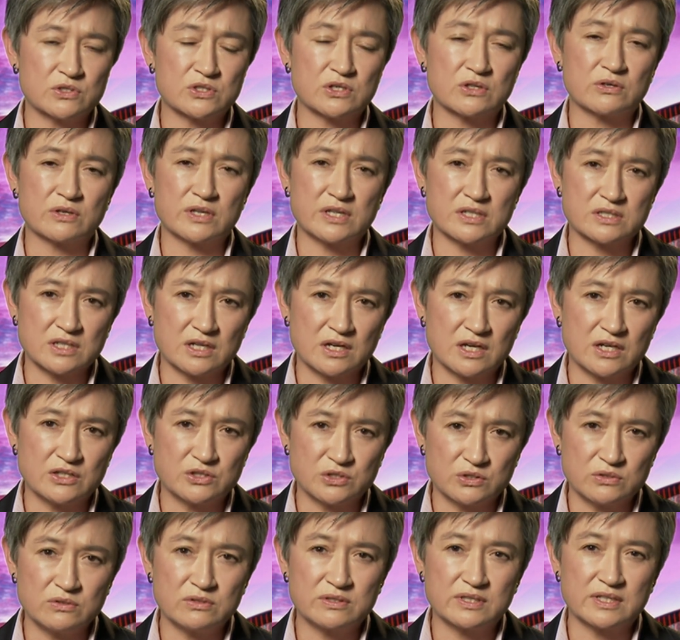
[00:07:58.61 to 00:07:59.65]
So, yes, I
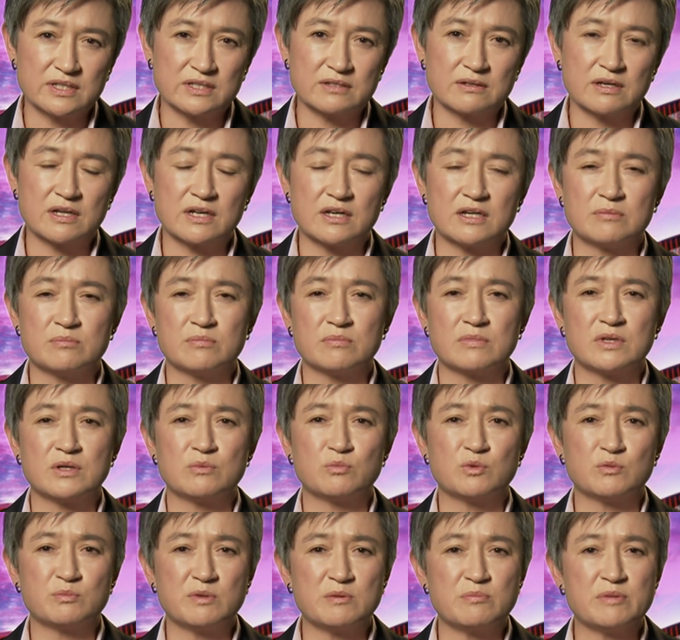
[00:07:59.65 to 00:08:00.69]
do think it
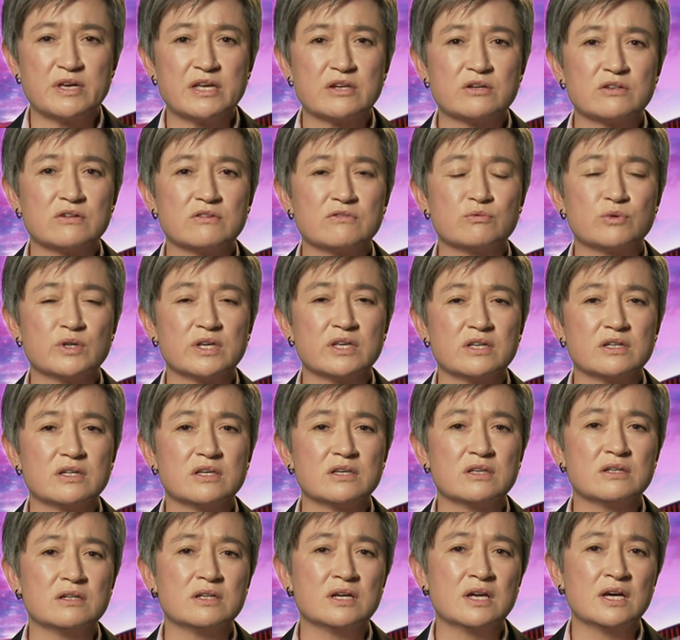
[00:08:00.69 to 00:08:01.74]
would be better if
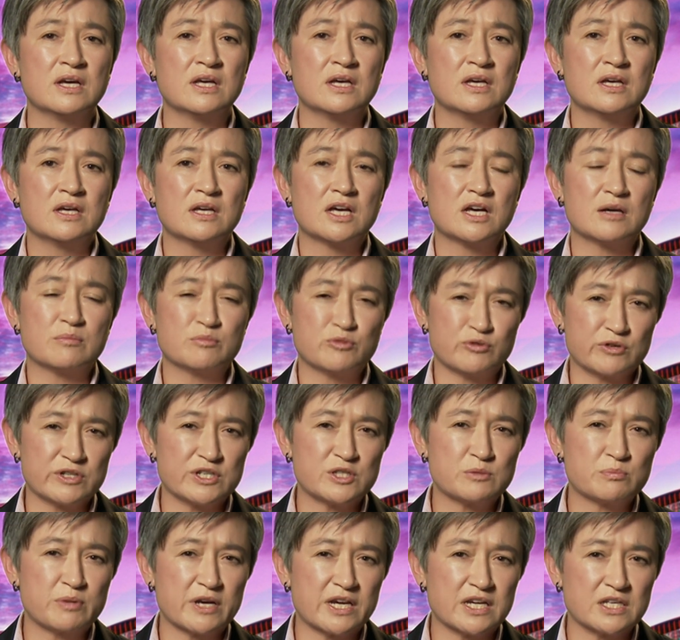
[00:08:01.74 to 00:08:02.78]
heard
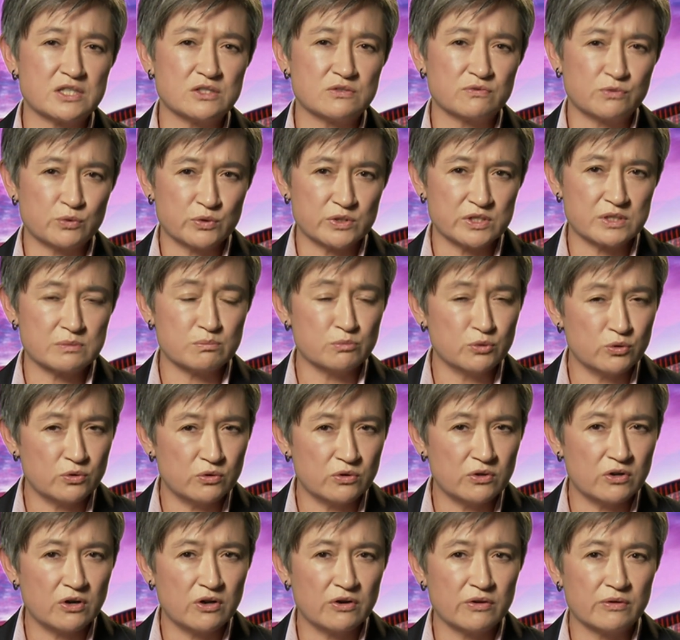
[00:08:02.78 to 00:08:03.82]
Maurice Payne's voice
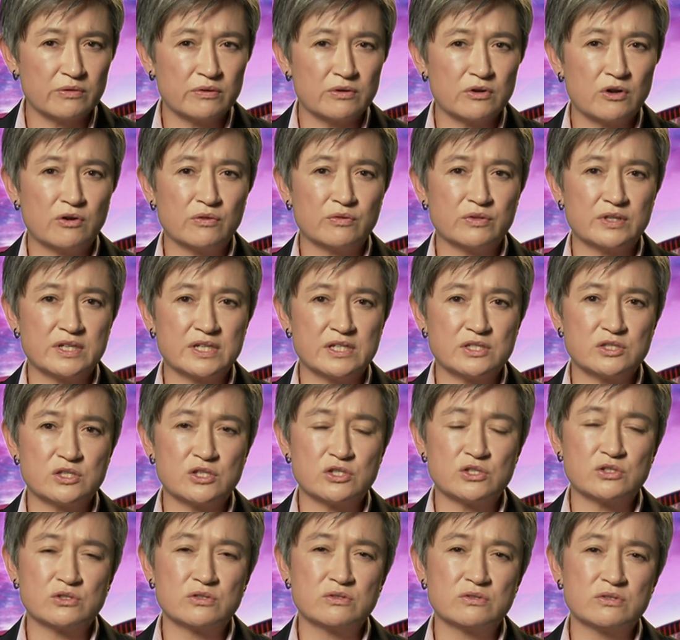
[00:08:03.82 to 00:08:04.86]
more on these
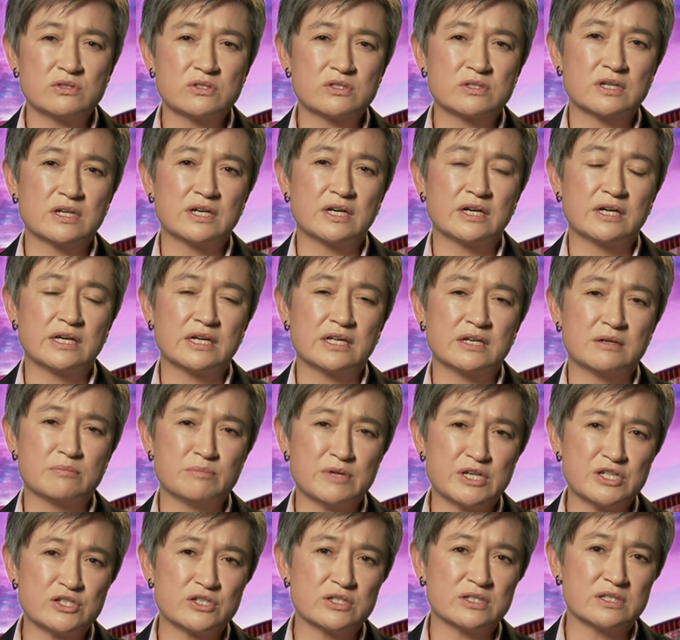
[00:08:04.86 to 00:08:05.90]
issues in a
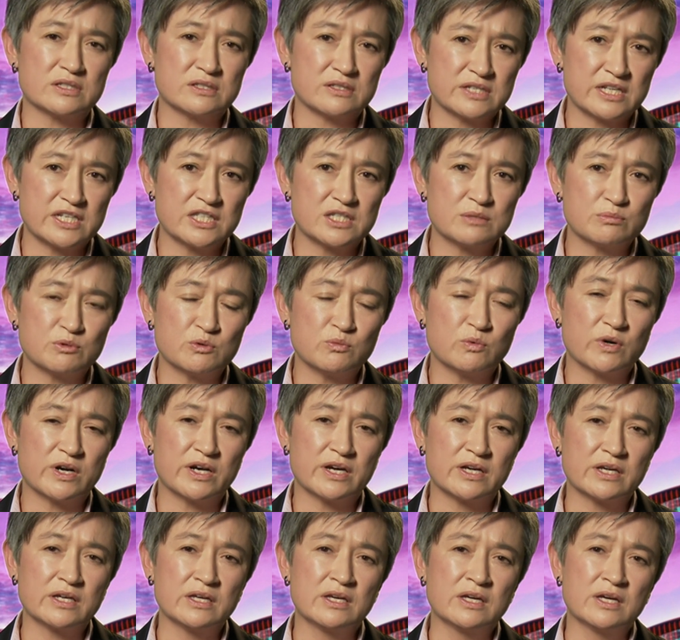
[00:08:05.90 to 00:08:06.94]
measured and sensible
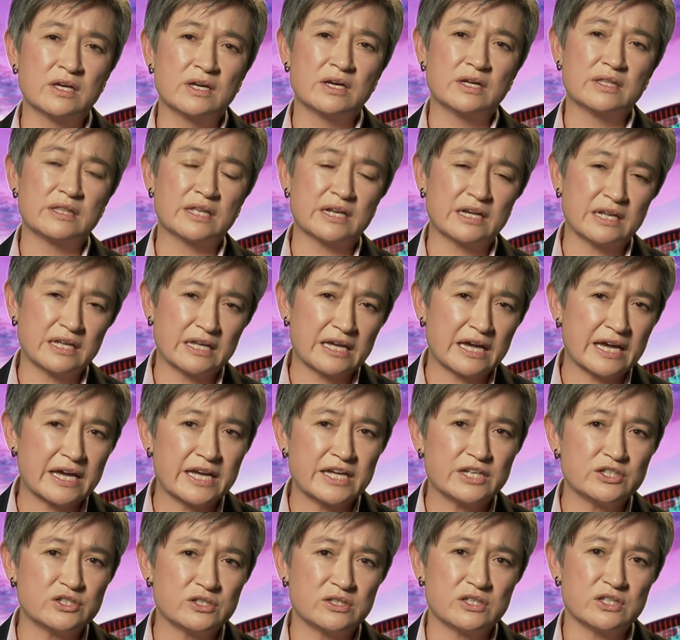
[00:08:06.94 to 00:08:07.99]
way that
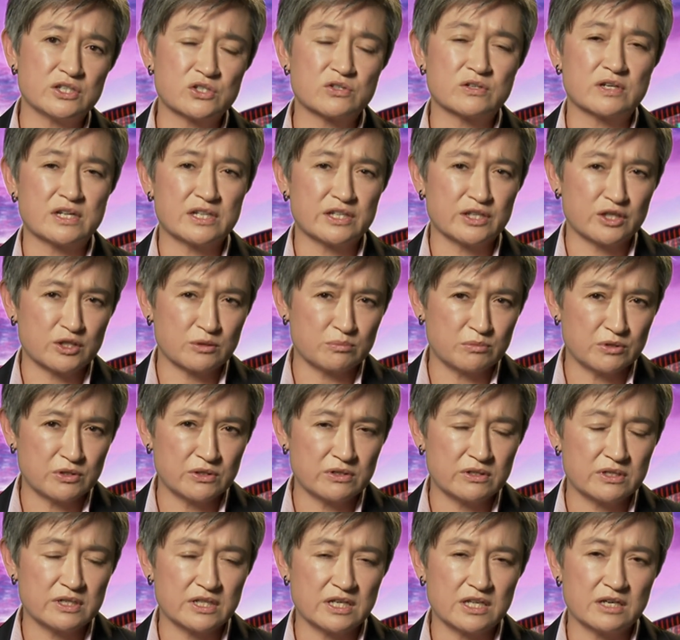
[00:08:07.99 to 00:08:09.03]
engaged the Australian
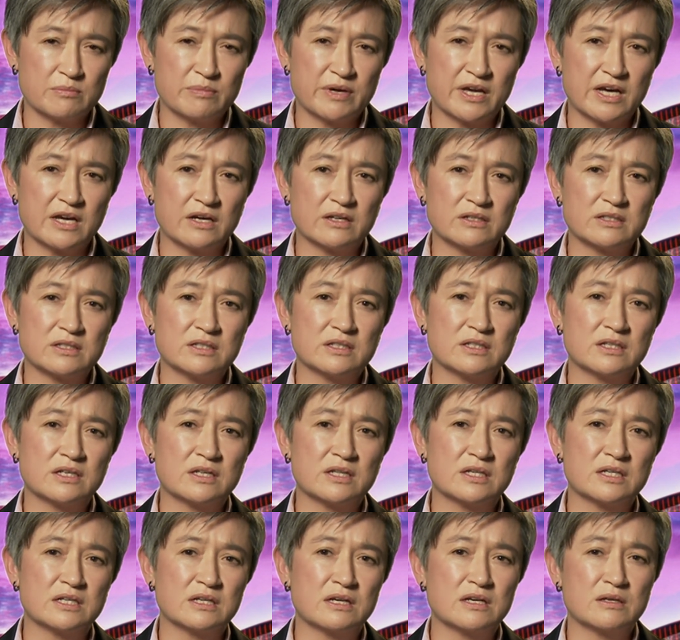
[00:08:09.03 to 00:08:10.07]
community about
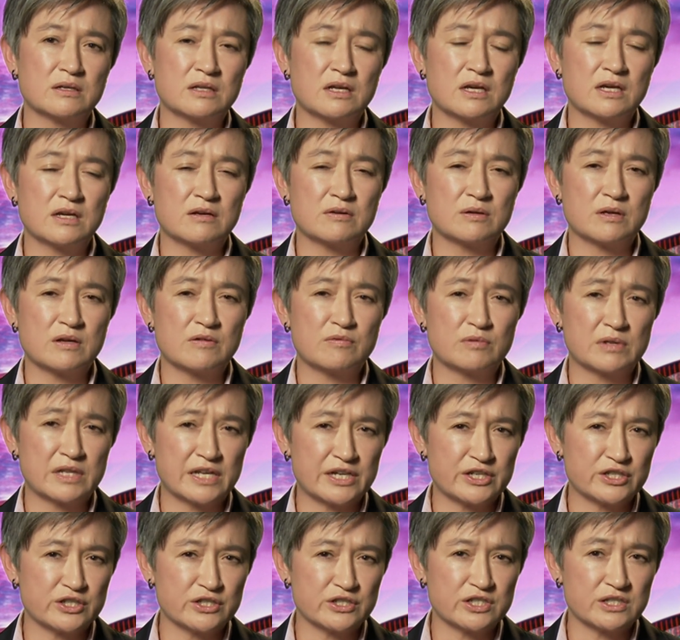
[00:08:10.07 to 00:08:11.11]
a
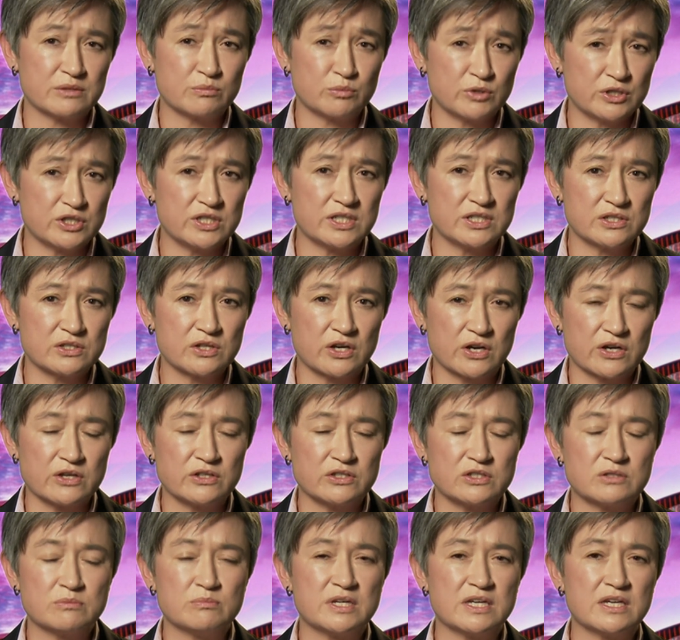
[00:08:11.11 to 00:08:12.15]
relationship which is
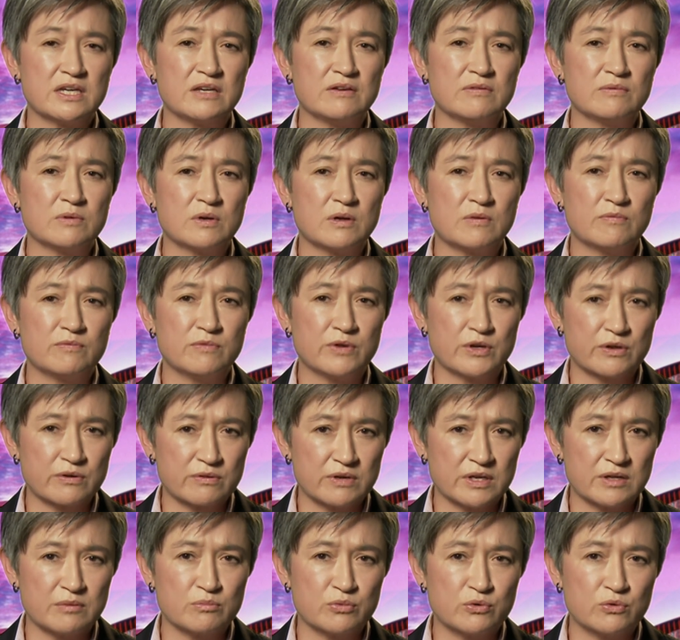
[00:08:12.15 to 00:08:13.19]
going to be
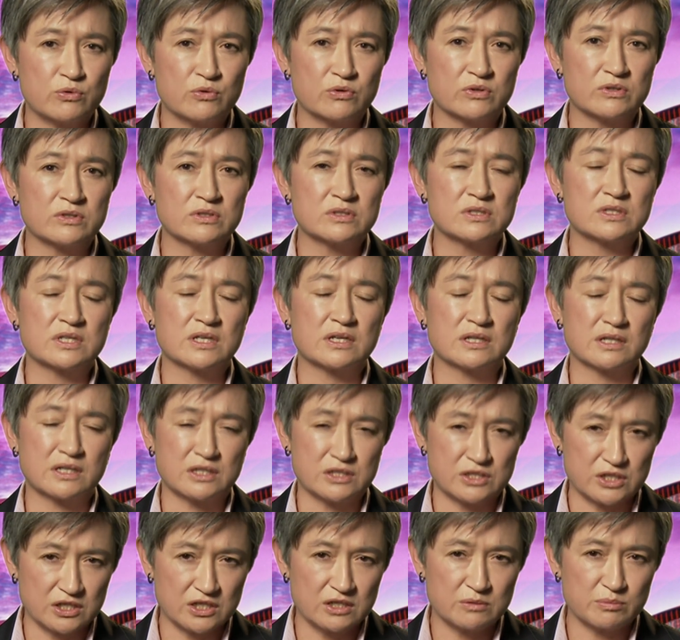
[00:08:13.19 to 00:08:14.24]
very important,
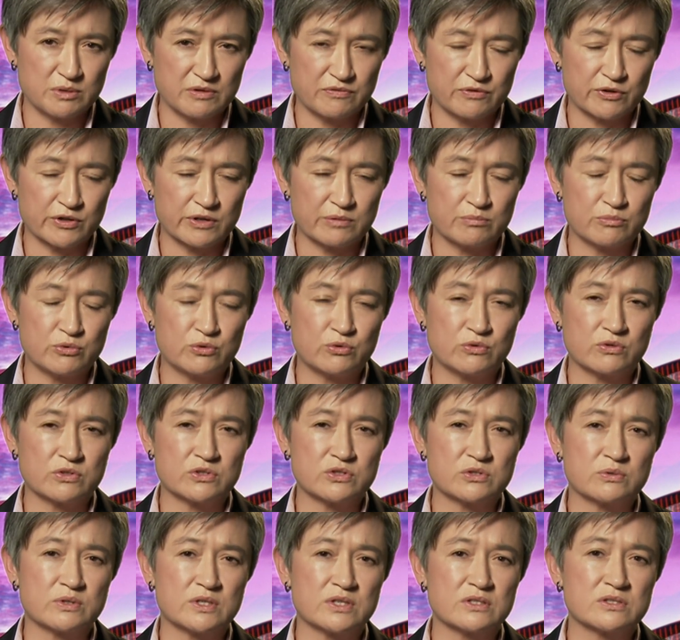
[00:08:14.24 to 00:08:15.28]
continue to be very important
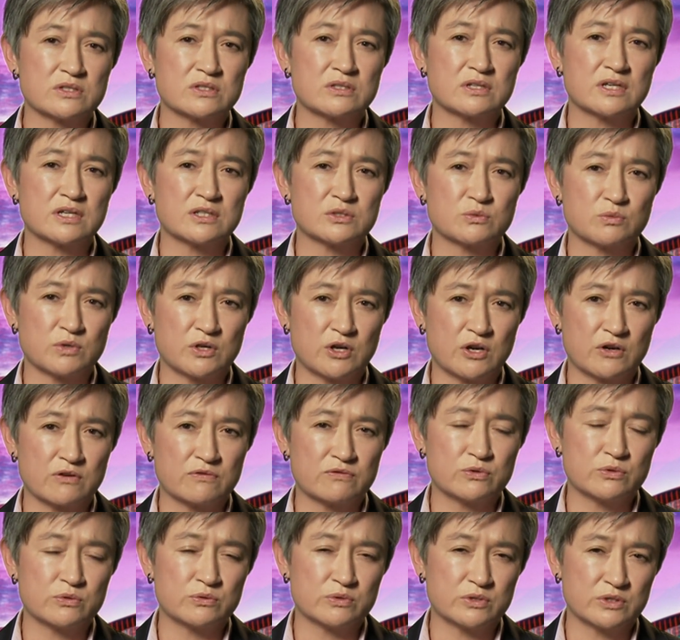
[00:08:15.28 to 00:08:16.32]
to us as we go
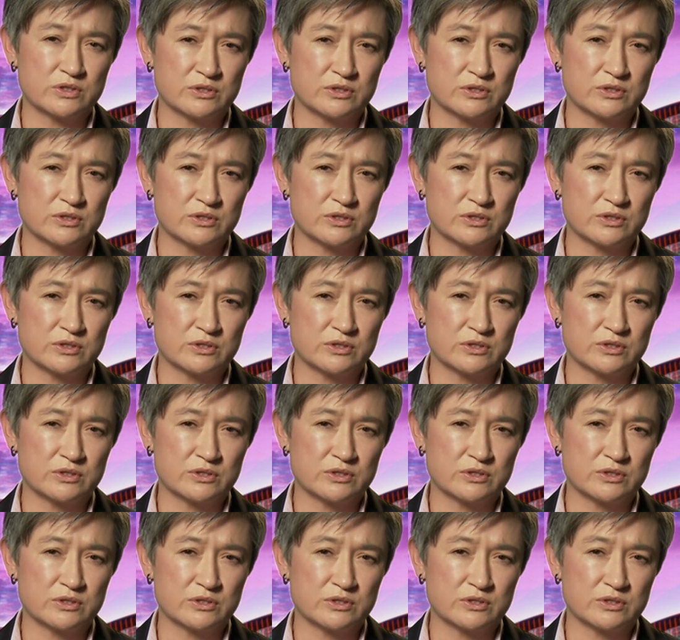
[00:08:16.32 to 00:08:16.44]
forward.